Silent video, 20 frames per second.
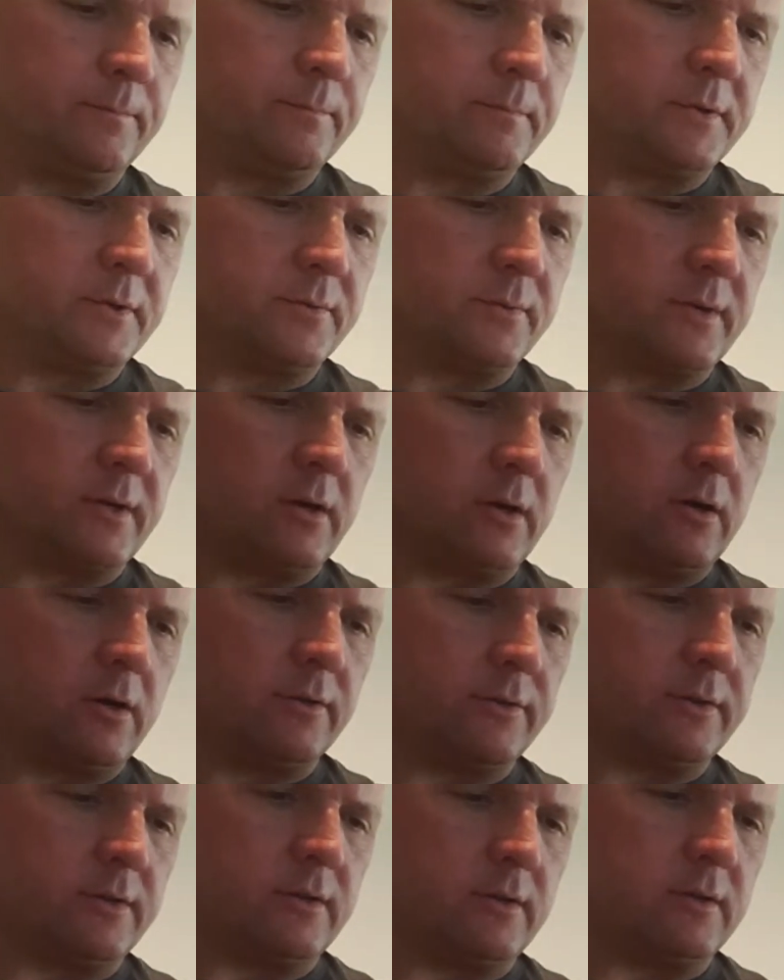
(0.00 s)
between all
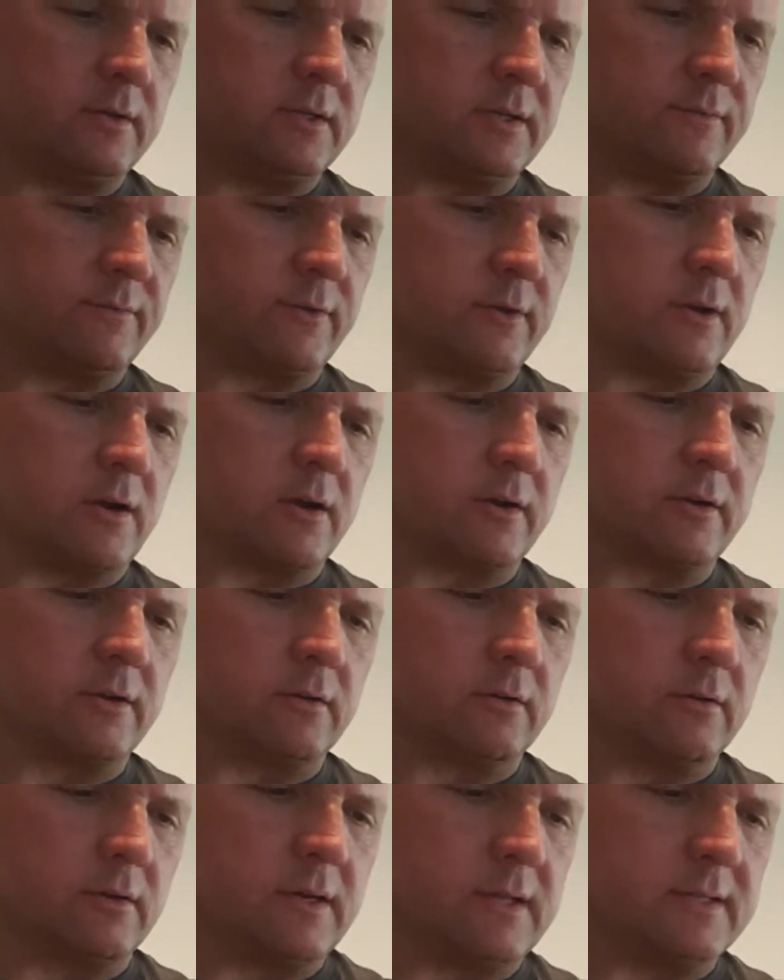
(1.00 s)
the different
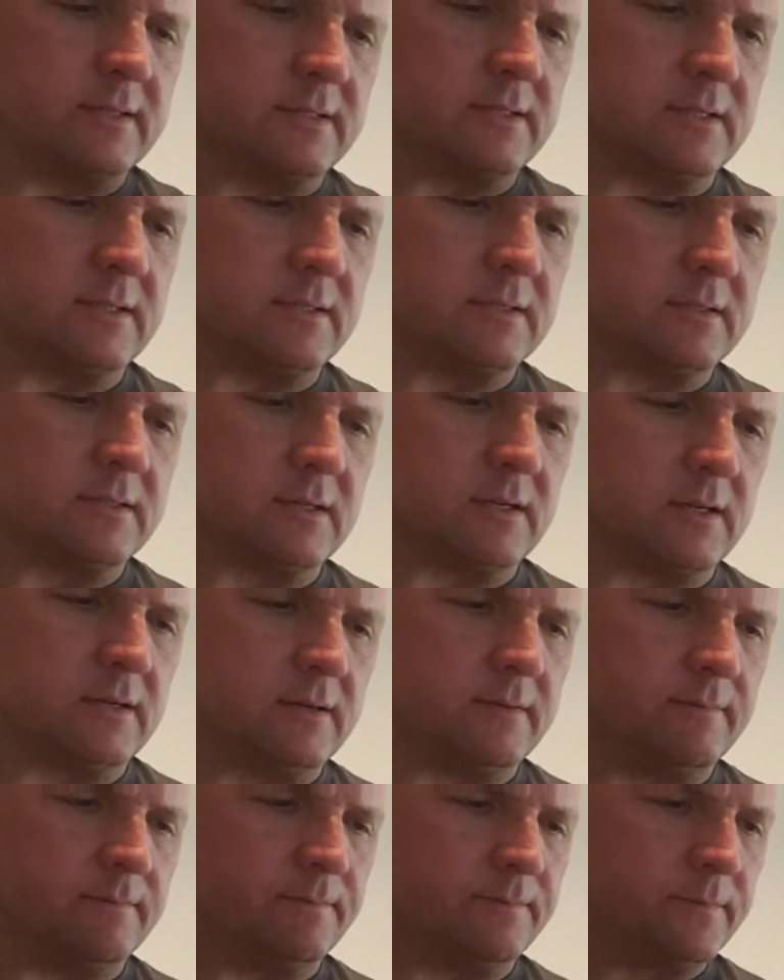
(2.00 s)
ocular lenses.
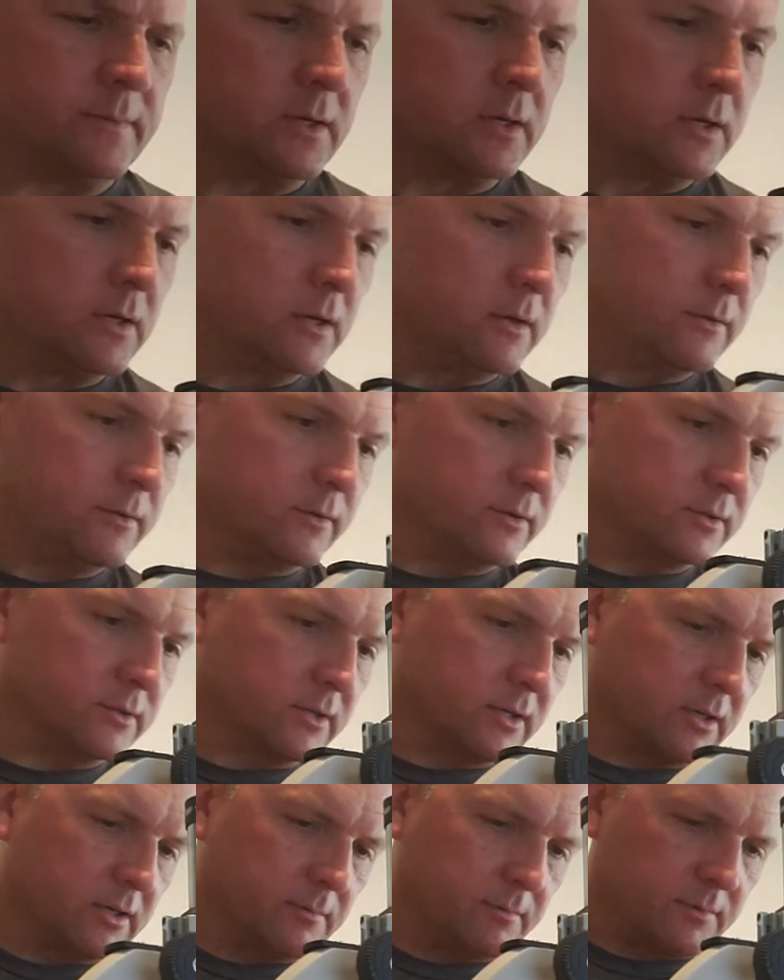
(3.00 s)
There's
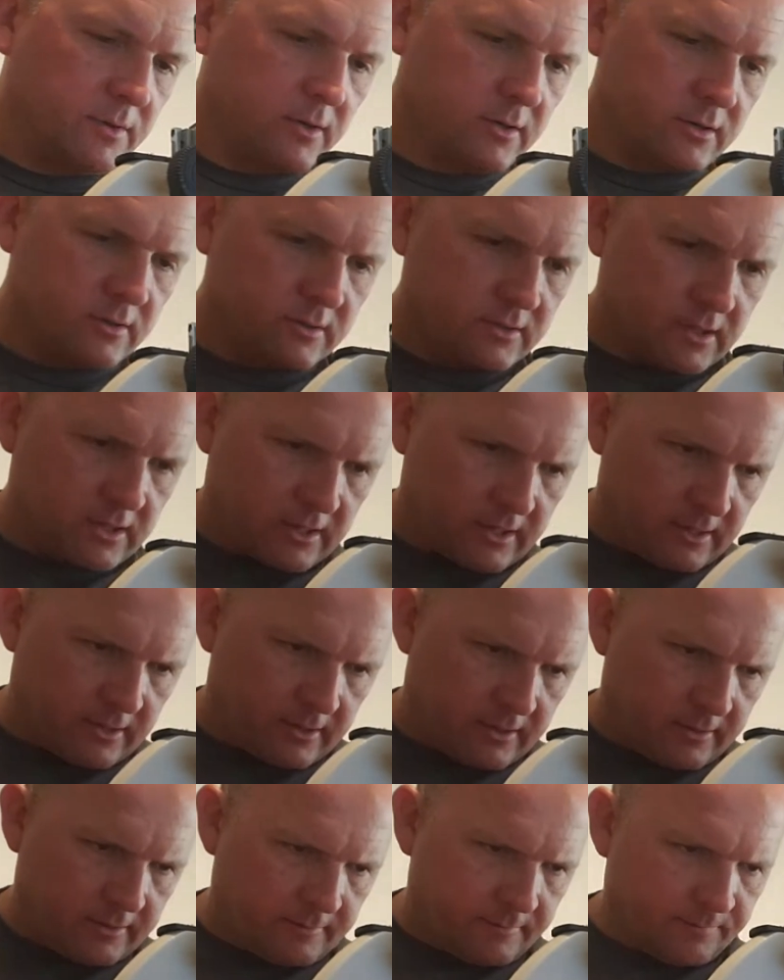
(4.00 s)

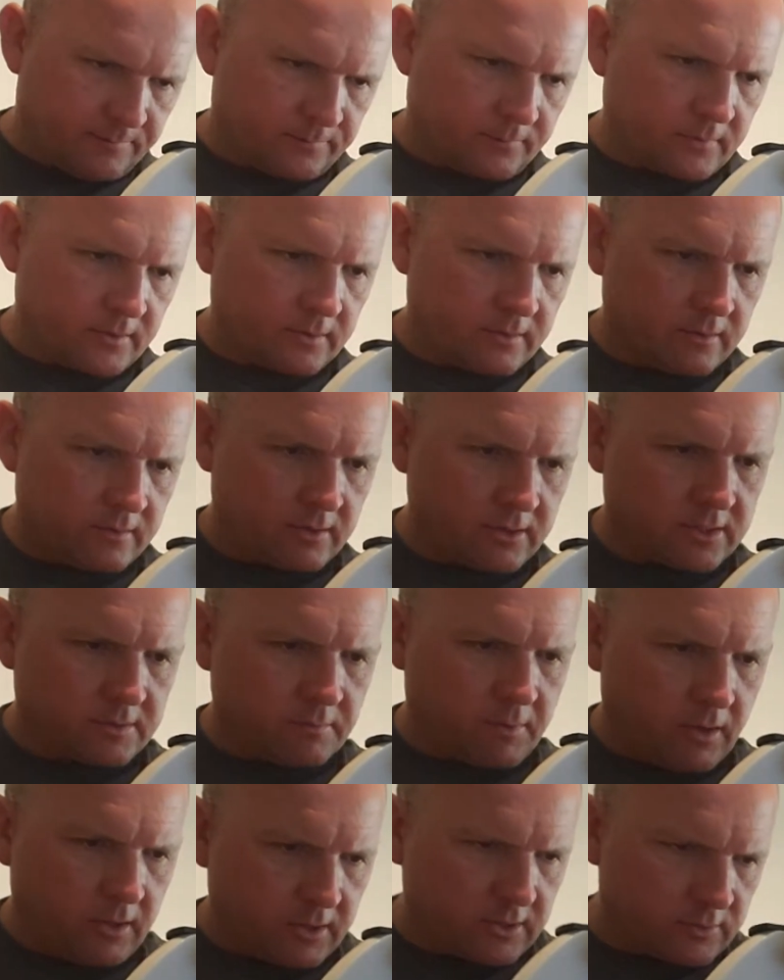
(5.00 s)
the
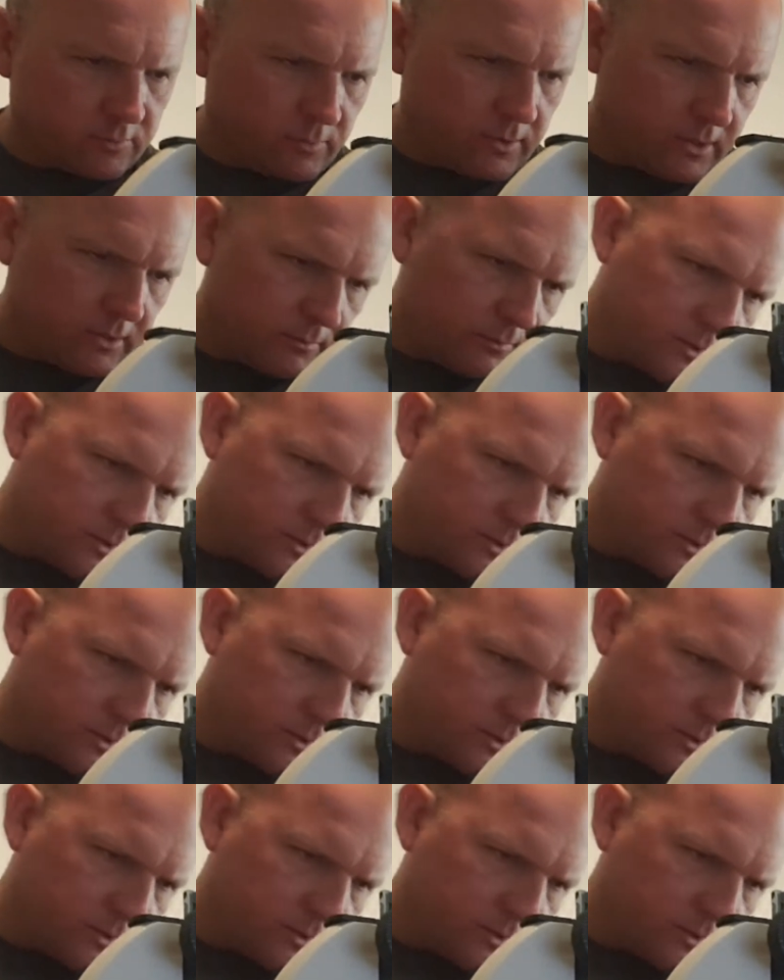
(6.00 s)
smallest one,